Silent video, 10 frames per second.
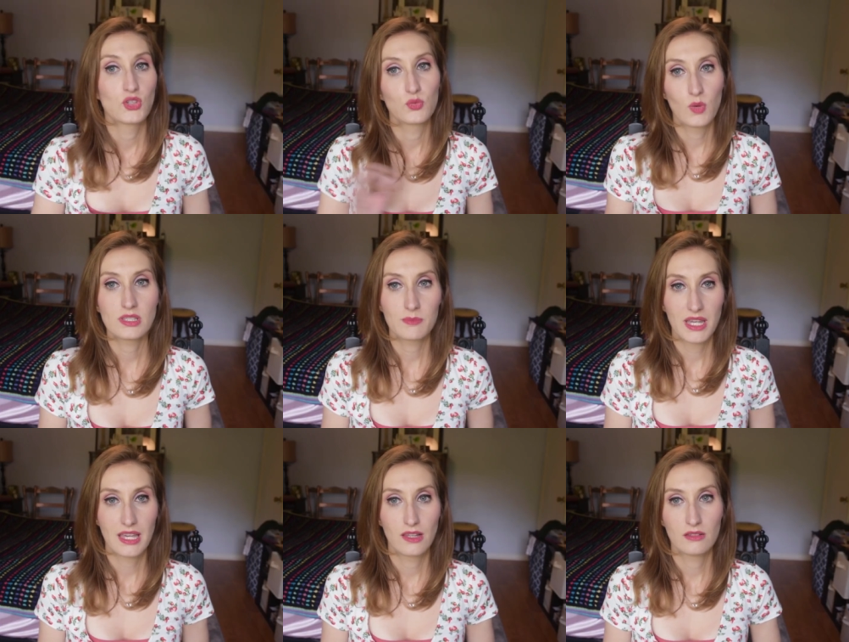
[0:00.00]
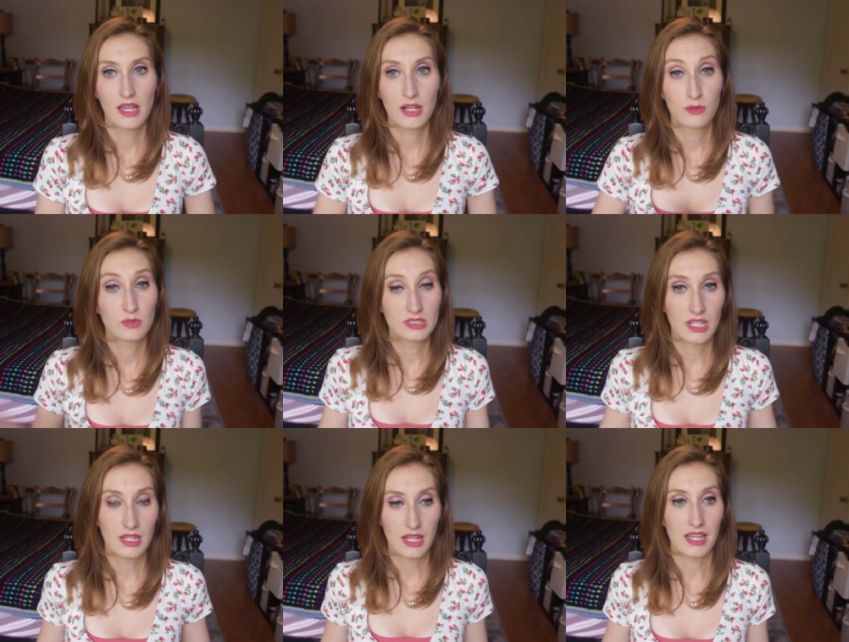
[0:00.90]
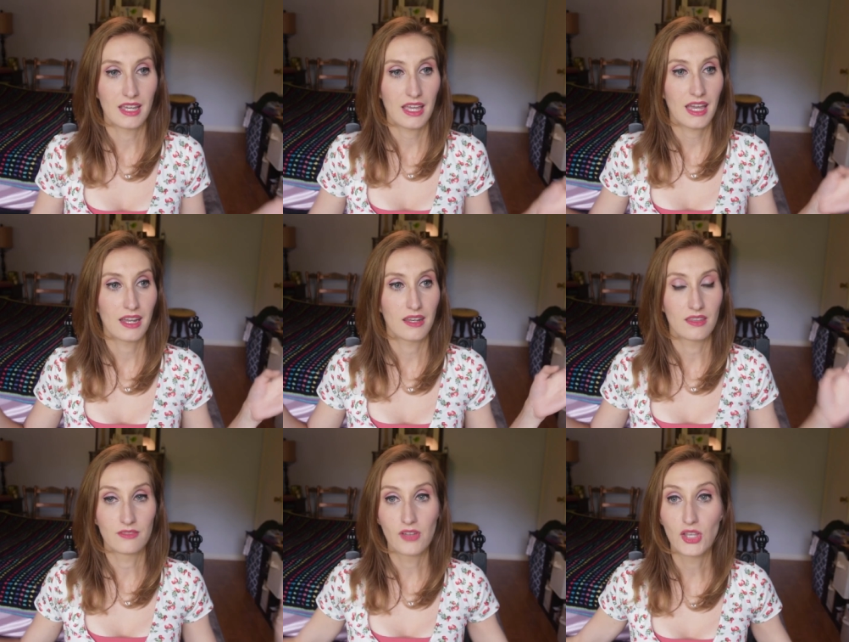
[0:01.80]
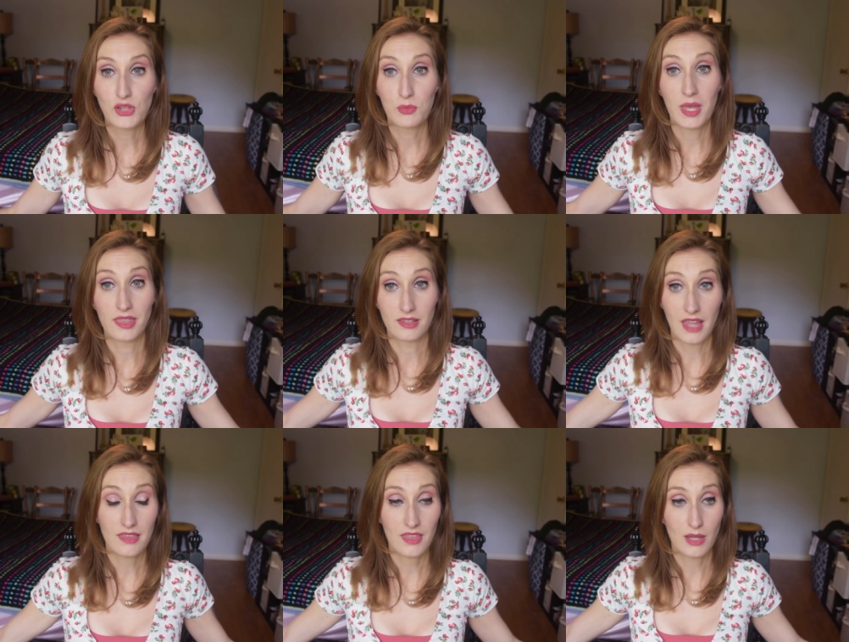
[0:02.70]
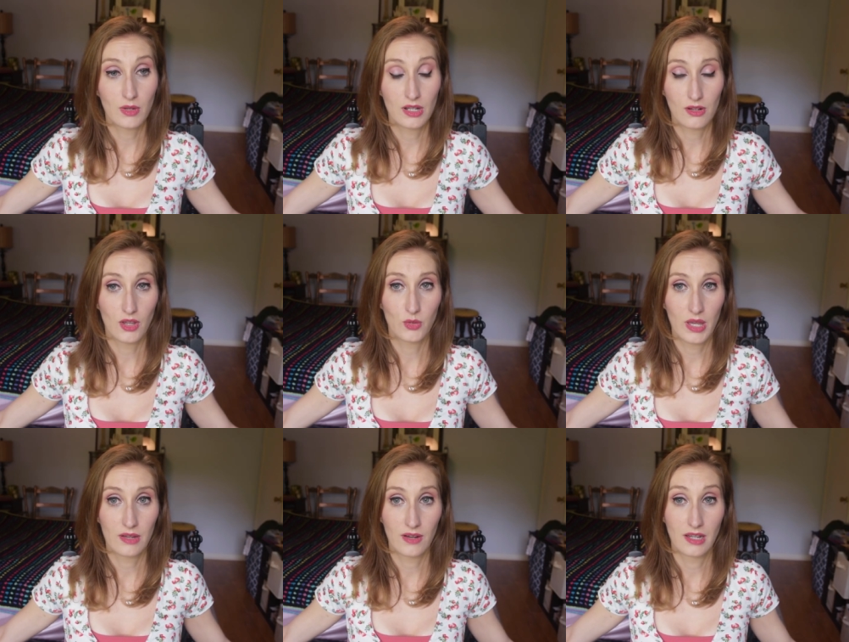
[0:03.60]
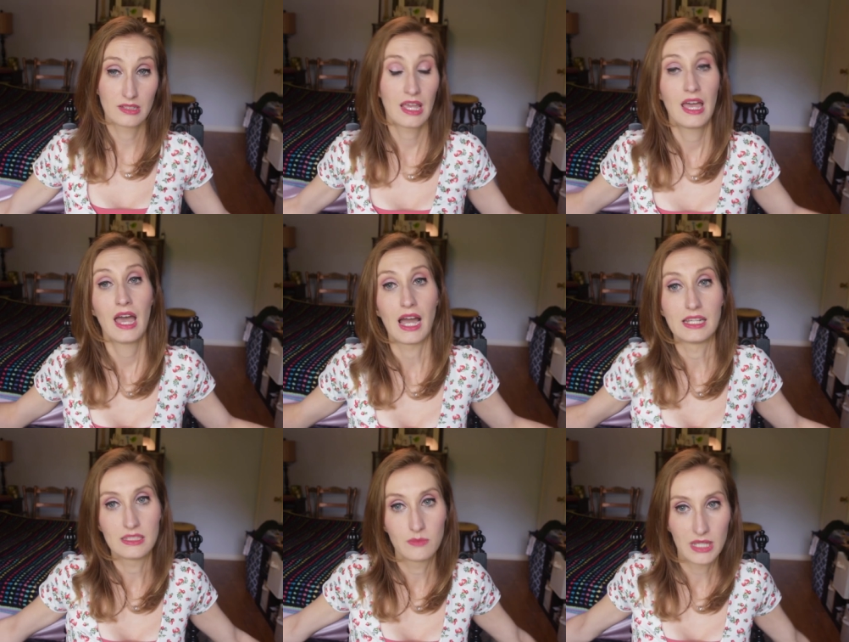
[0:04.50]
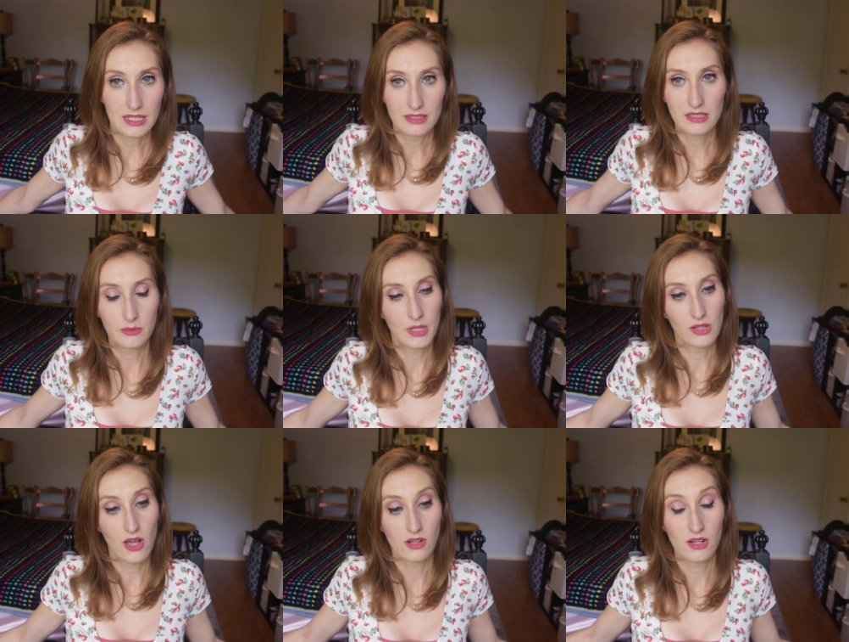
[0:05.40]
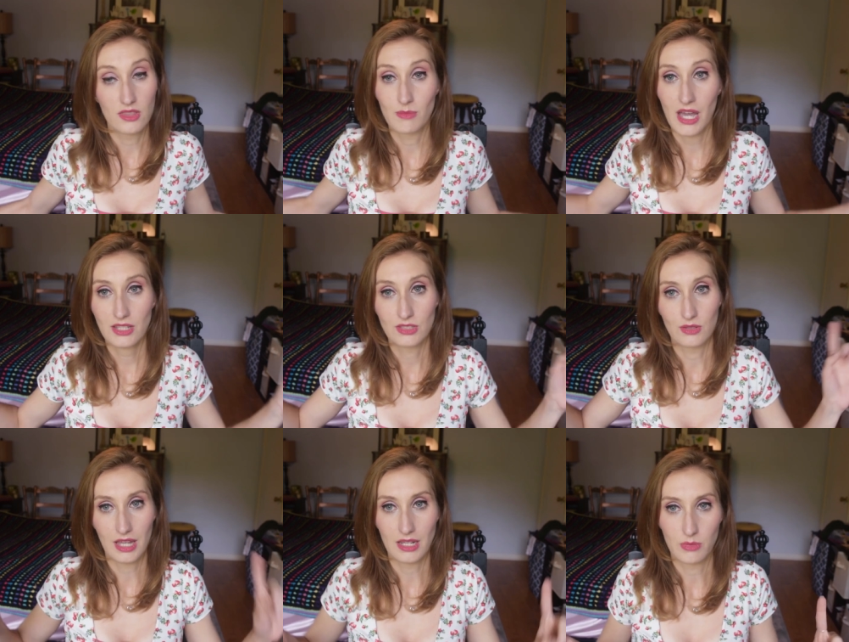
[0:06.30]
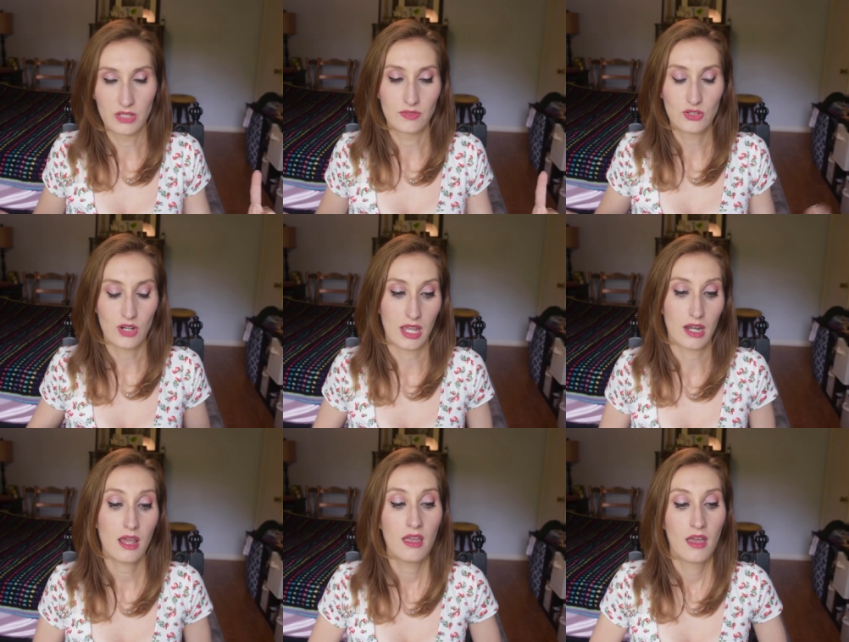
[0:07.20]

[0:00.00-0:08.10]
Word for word: So once my yellow layer was done and I had the volume and the length I wanted all the way around, I did make it a little bit longer in the back so it had a bit of a train.